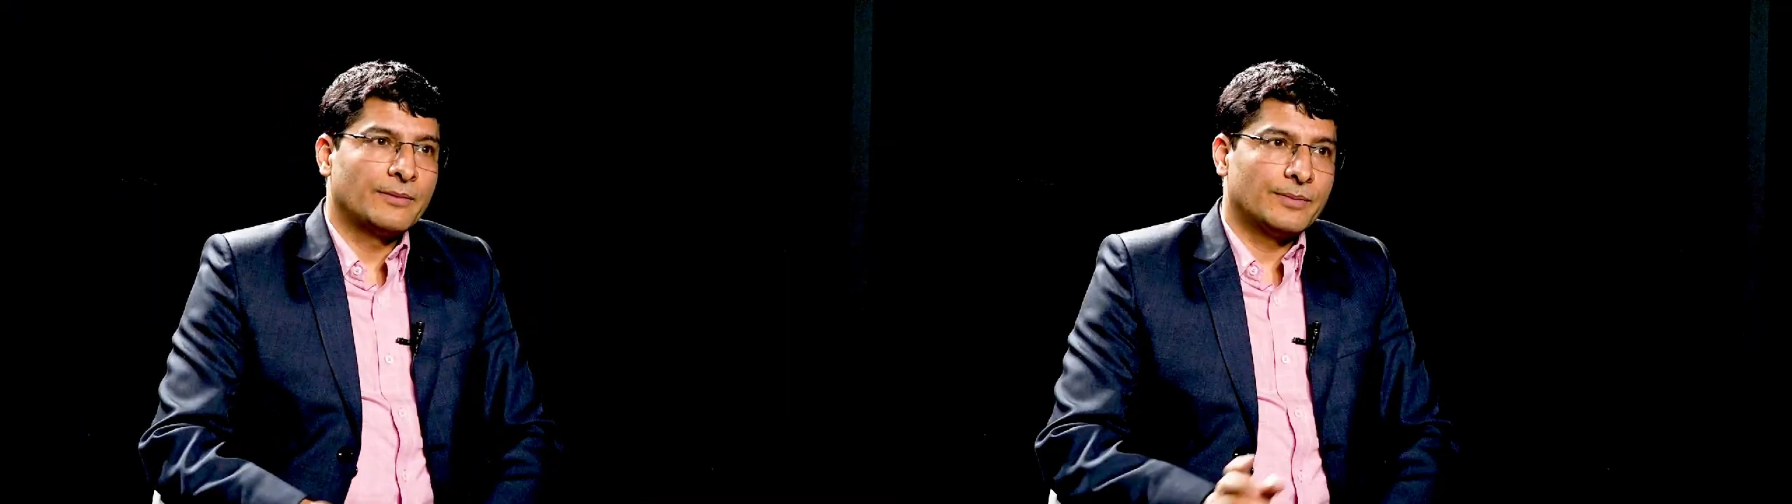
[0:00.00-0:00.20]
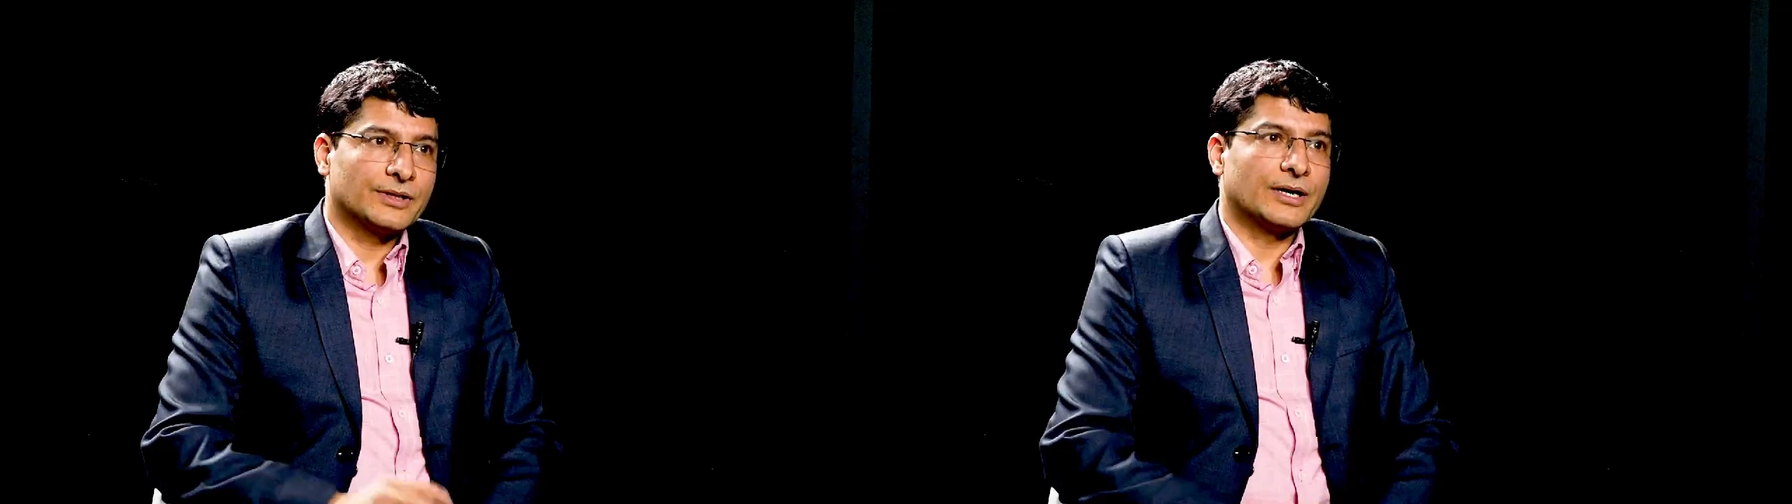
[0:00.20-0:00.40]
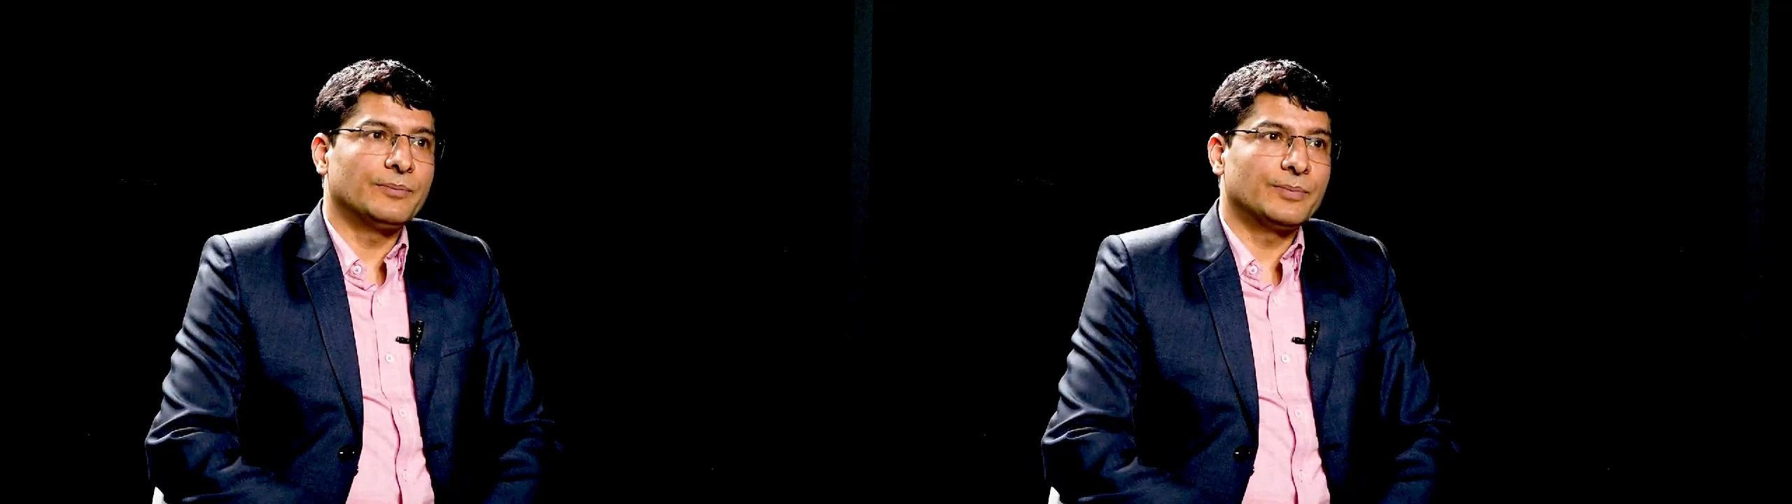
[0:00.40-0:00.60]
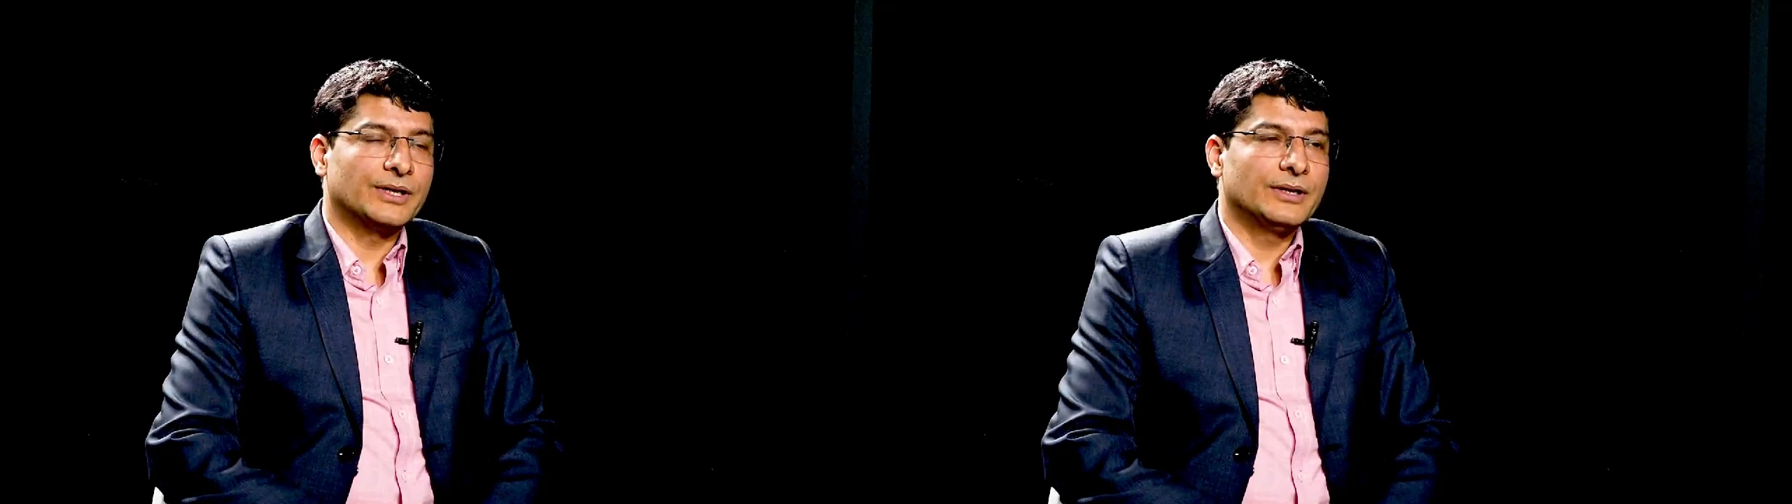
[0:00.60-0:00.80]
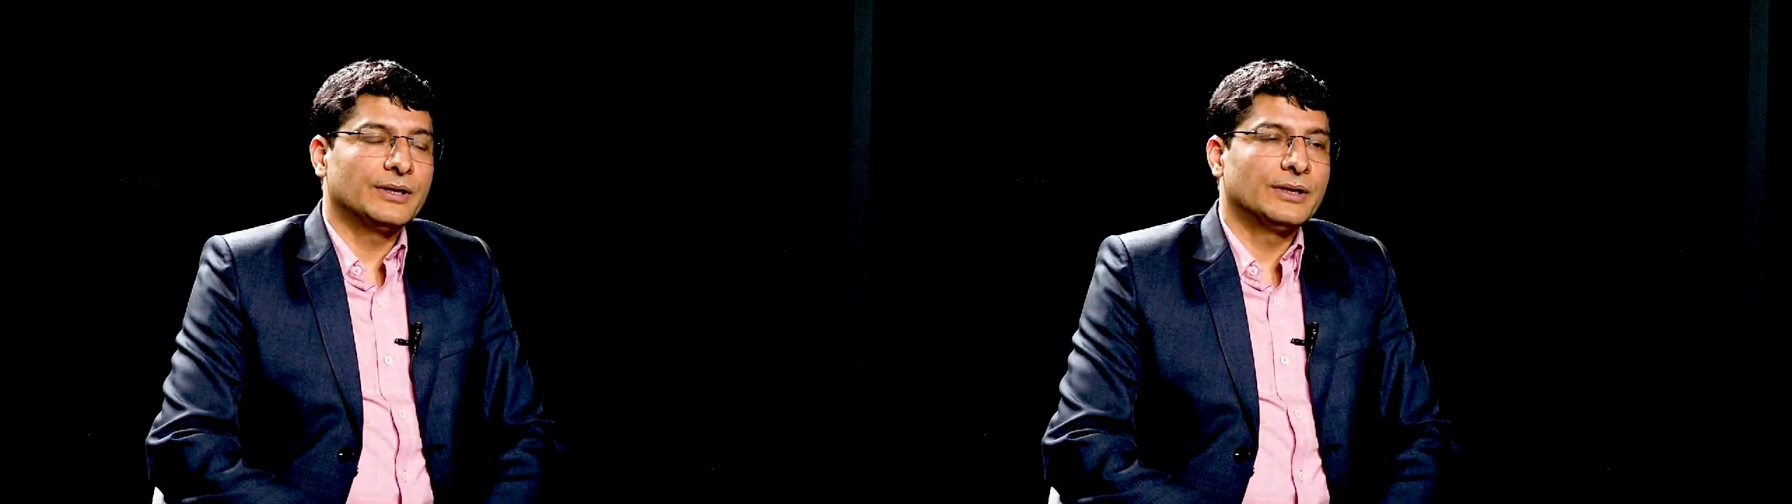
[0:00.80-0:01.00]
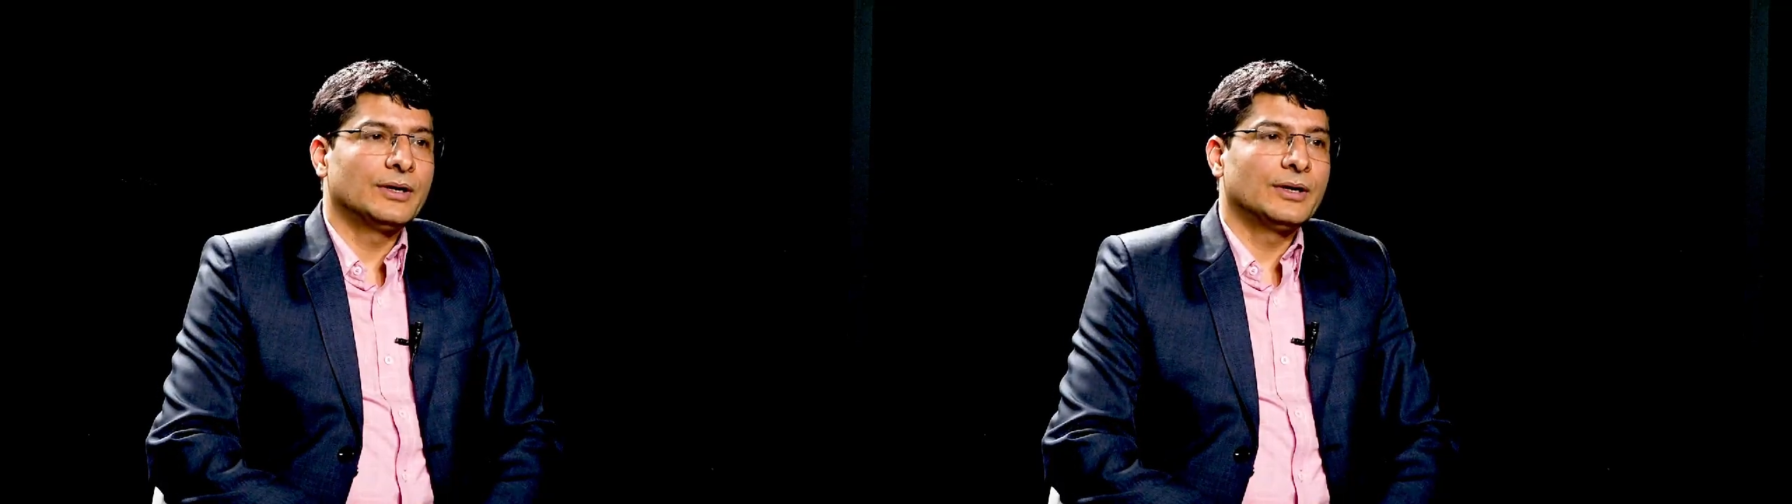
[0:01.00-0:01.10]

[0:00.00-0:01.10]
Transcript: for the company